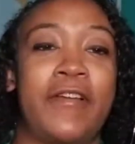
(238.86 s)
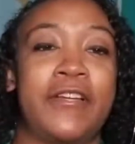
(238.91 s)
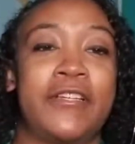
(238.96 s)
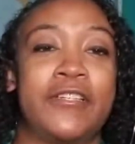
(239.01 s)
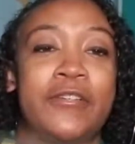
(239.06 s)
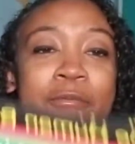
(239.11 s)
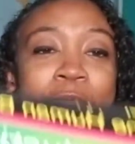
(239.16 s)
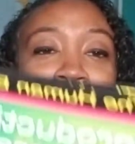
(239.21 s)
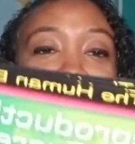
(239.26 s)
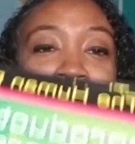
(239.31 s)
to
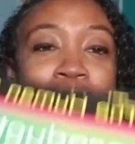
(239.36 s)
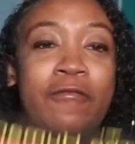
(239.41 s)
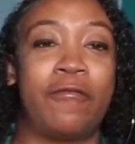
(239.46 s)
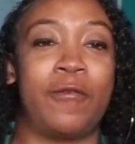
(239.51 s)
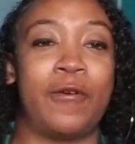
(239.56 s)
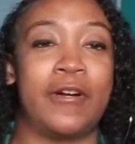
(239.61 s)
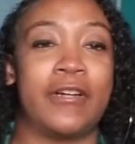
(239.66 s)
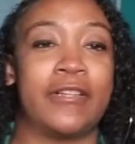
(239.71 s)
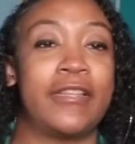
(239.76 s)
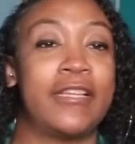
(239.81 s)
work
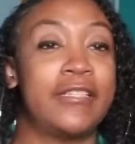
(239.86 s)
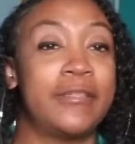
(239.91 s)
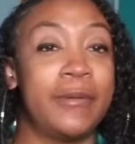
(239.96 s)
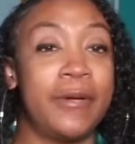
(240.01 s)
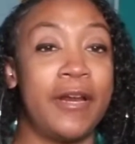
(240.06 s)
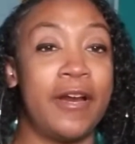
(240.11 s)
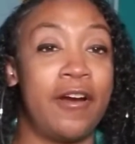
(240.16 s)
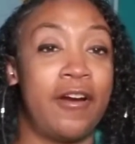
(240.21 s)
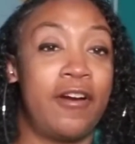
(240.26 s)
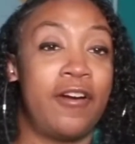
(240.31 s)
for. That's what I
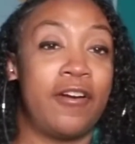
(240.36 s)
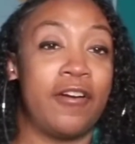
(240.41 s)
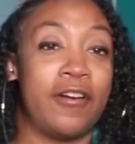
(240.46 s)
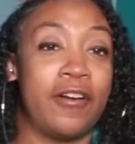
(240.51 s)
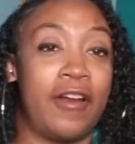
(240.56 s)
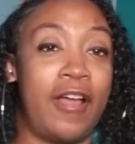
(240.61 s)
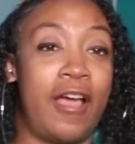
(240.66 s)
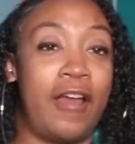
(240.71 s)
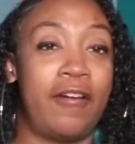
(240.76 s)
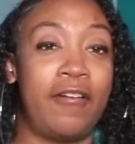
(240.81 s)
heard.
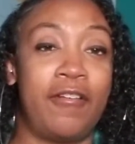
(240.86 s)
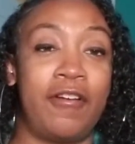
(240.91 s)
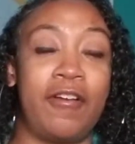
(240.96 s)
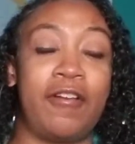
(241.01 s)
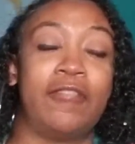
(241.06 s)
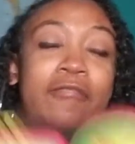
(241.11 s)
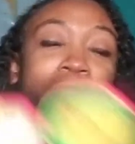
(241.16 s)
I don't know.